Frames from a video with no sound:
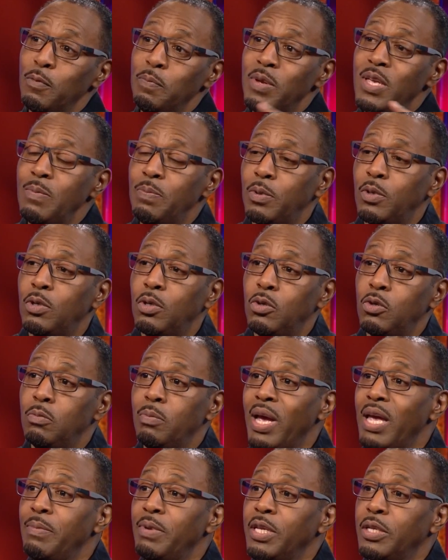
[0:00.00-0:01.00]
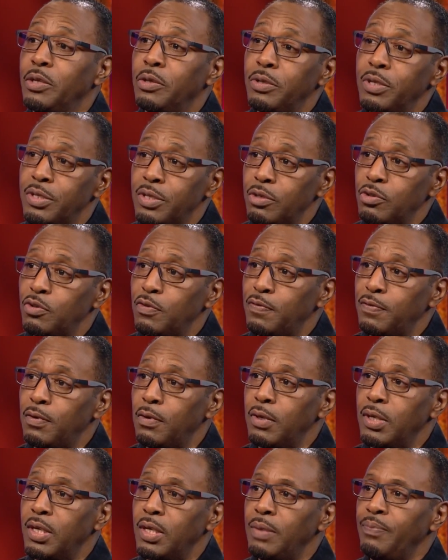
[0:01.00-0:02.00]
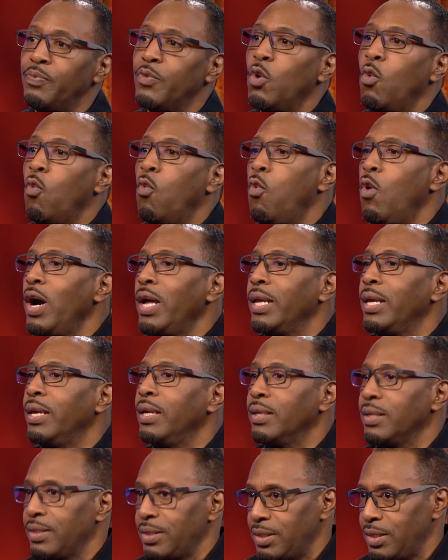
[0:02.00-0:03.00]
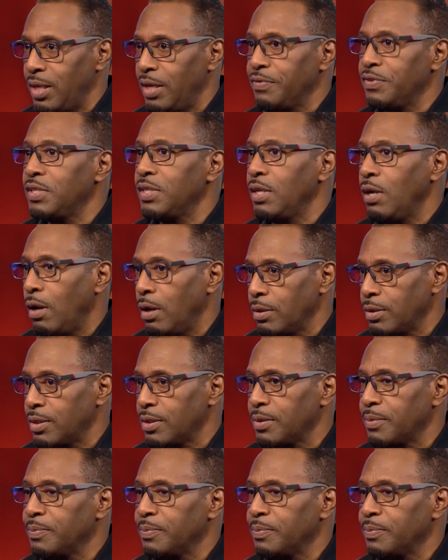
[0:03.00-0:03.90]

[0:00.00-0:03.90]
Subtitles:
people who may be new to Central Florida, what is CFC Arts?